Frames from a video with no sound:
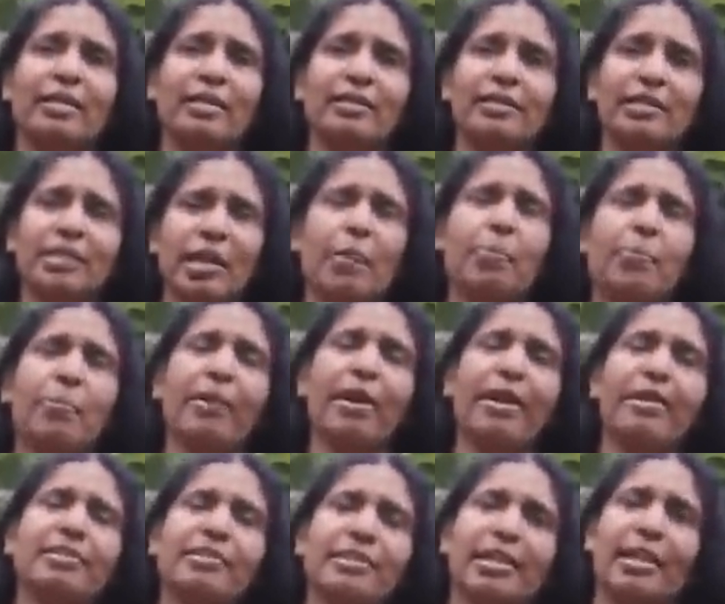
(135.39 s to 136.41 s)

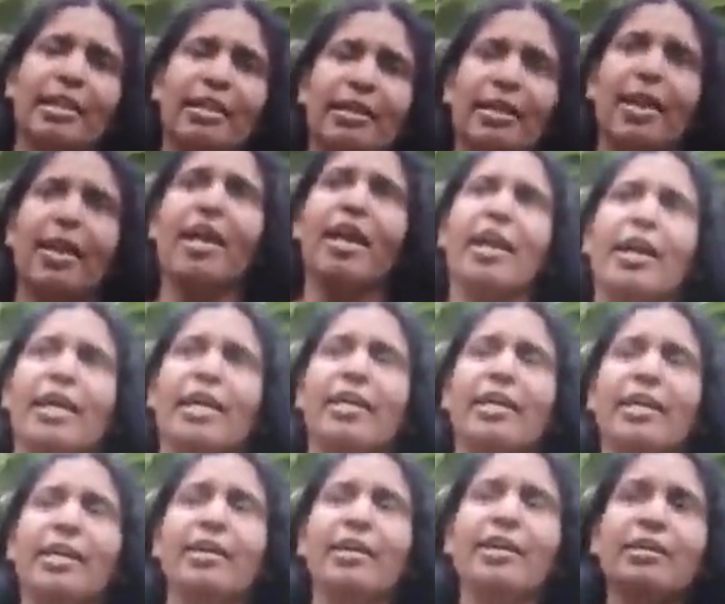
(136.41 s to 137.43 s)
surprising,
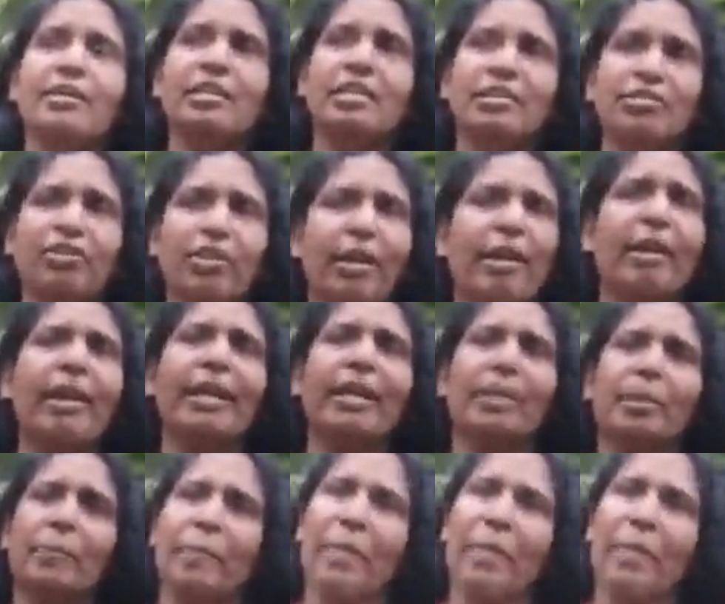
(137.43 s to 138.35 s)
in a thrilling